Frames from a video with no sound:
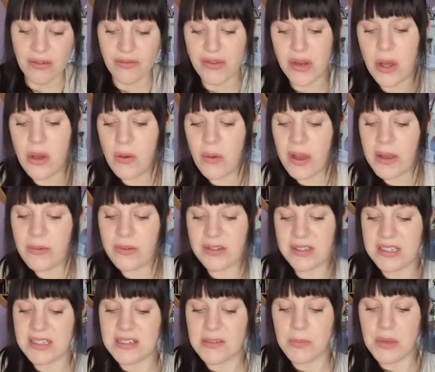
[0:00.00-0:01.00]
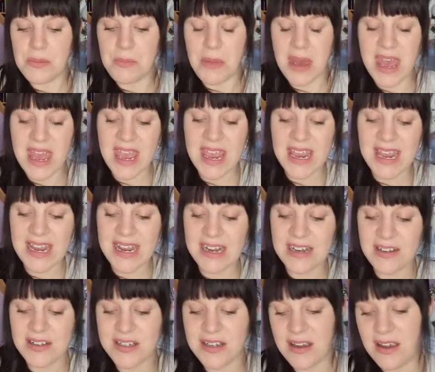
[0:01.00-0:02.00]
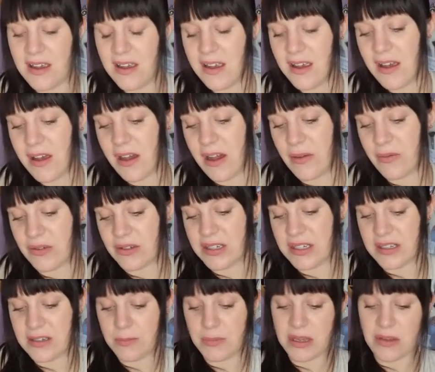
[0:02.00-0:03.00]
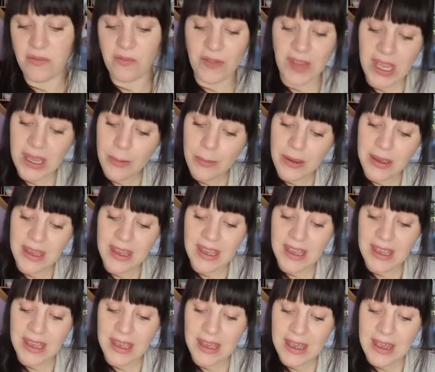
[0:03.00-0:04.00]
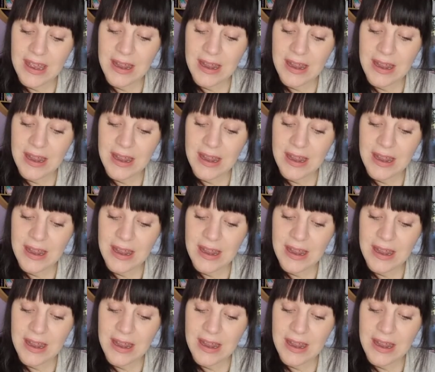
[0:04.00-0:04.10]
of, no, I wanted to be Paige, I wanted to be Phoebe,